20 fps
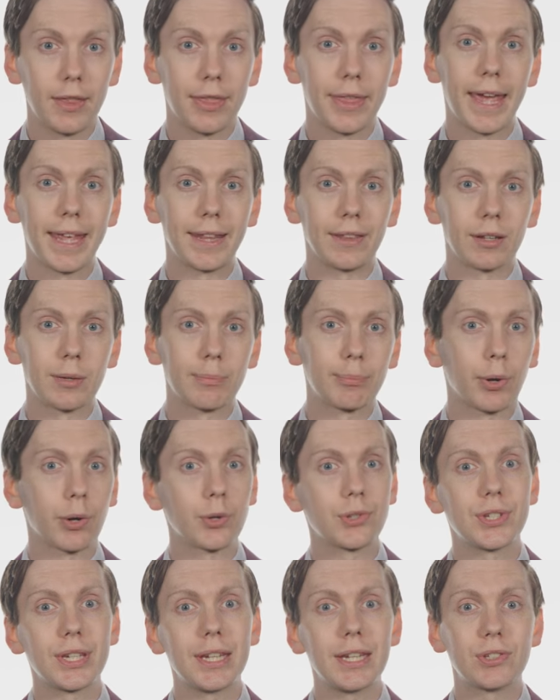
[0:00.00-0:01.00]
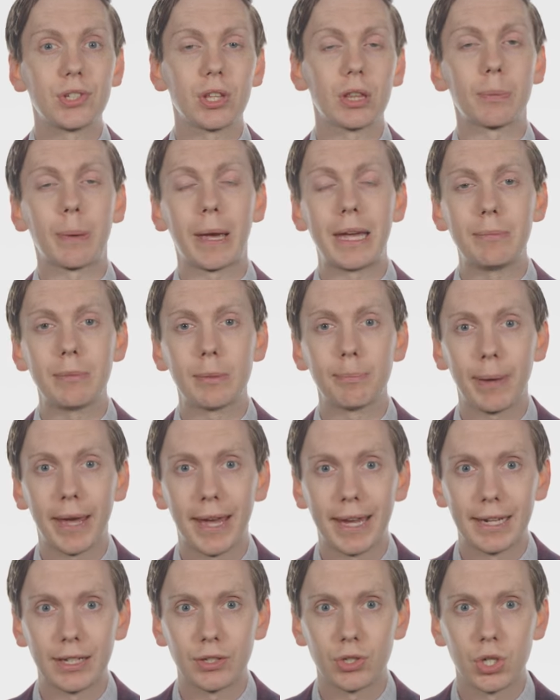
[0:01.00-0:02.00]
Then proceed to the payment
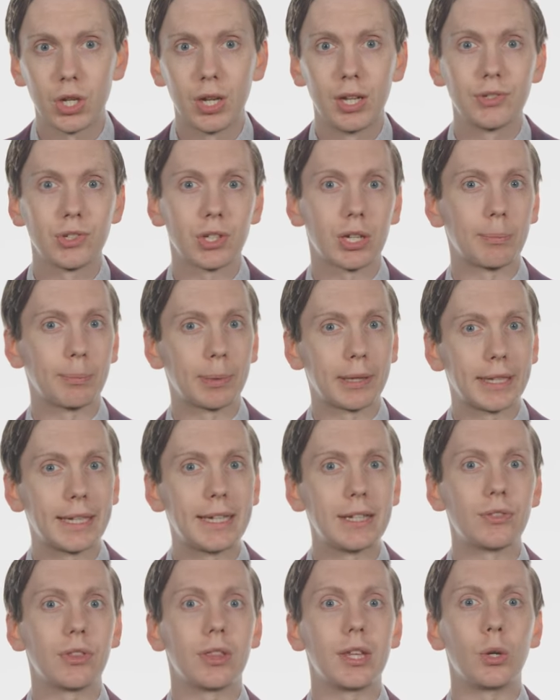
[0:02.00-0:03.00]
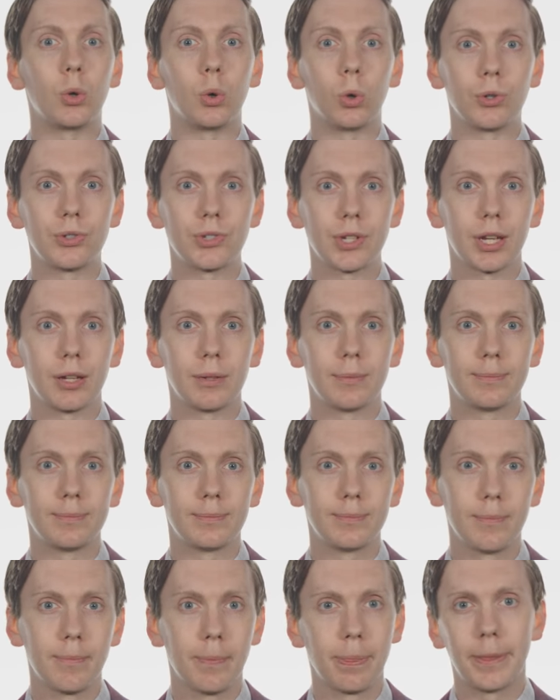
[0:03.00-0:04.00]
page to complete the order.
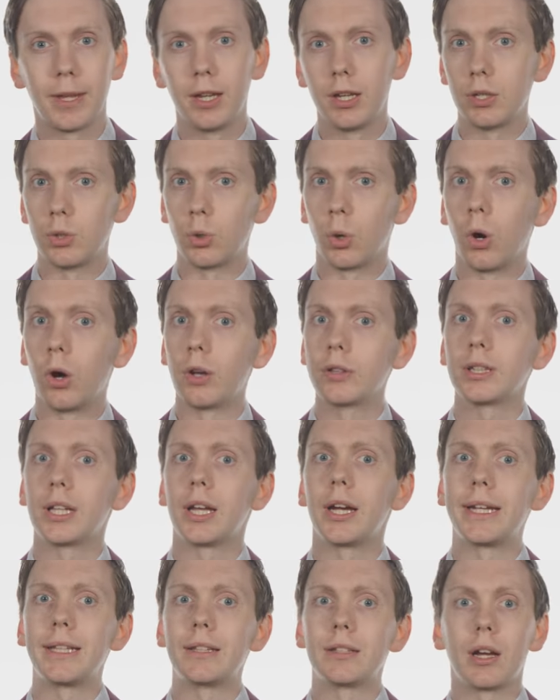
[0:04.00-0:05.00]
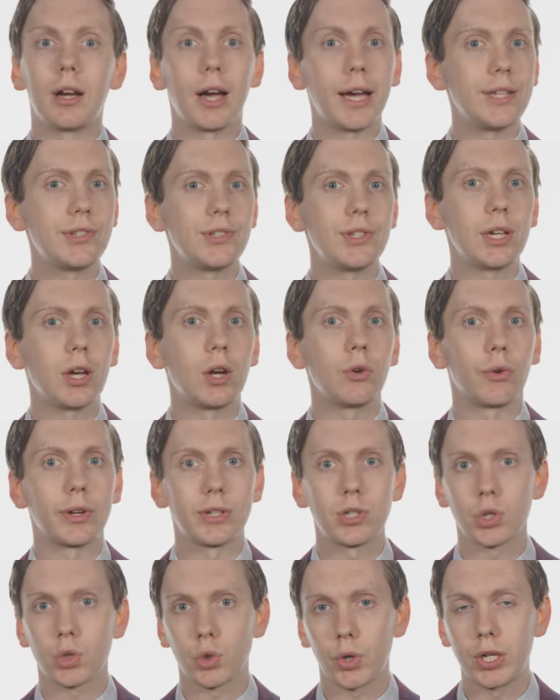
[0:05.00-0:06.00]
Your online ICO
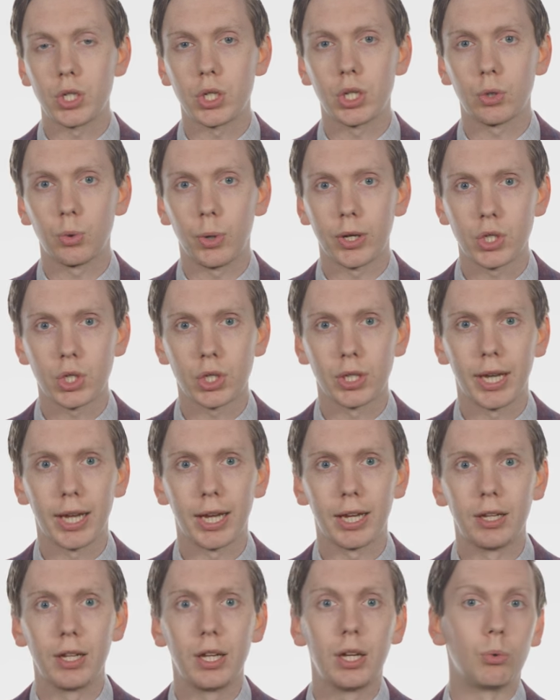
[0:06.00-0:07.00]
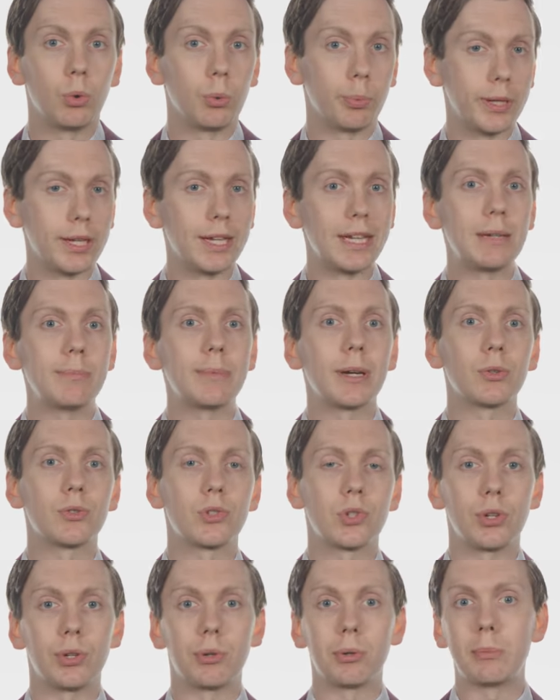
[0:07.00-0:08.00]
registration questionnaire will be emailed
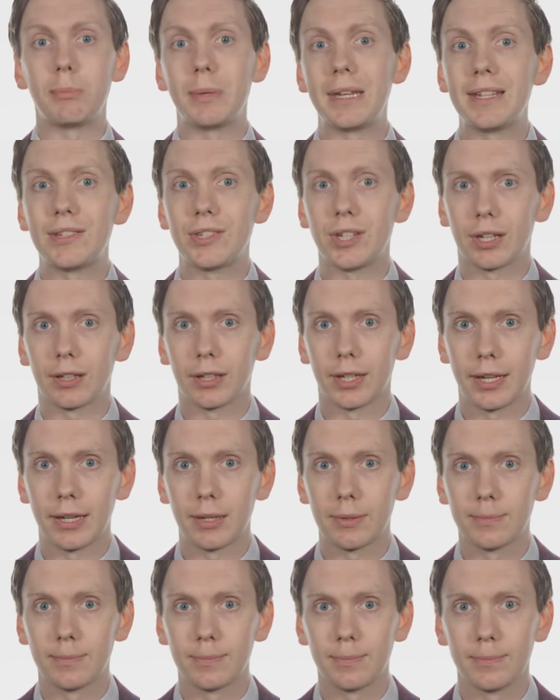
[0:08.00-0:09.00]
to you immediately.